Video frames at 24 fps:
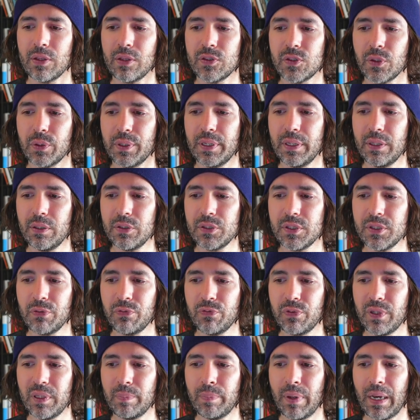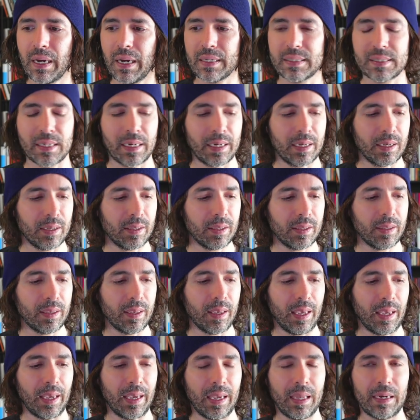And so here's the feedback dial,
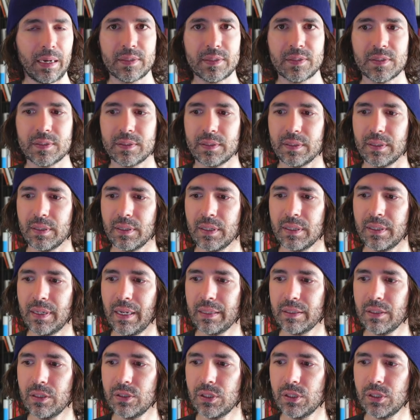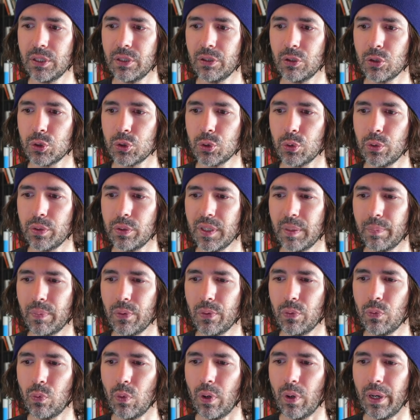and it's connected to control
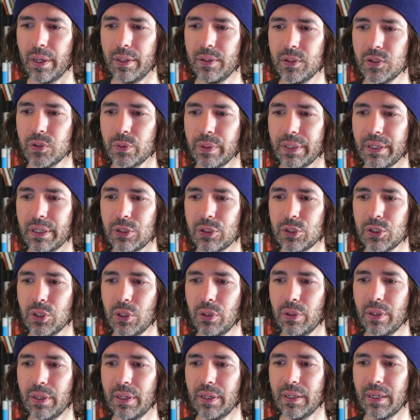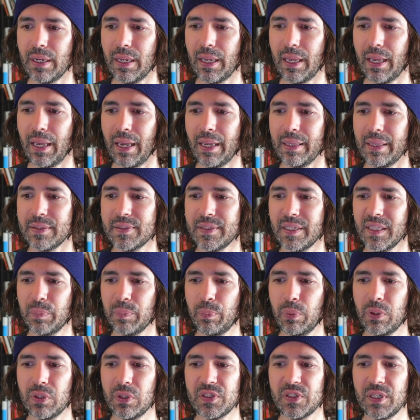number 1, so I can turn it and set
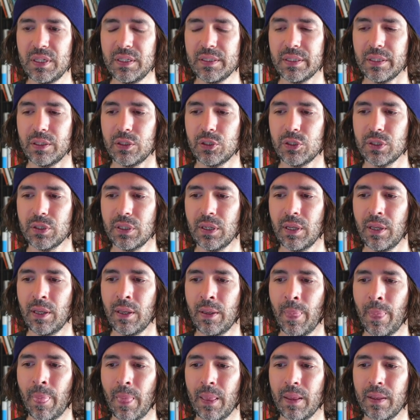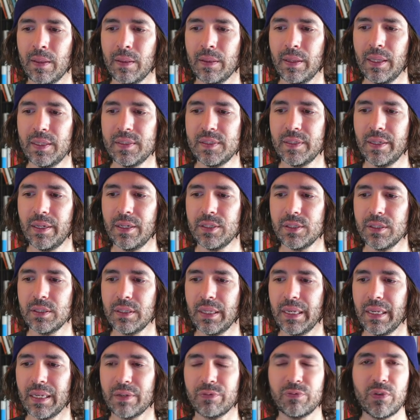the percentage. Let's set it to
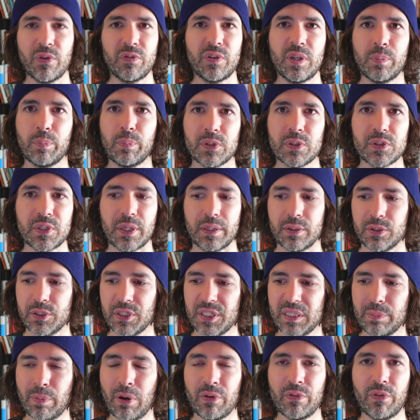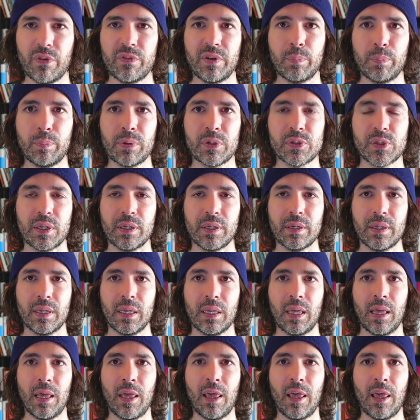like 50%, just about 50%.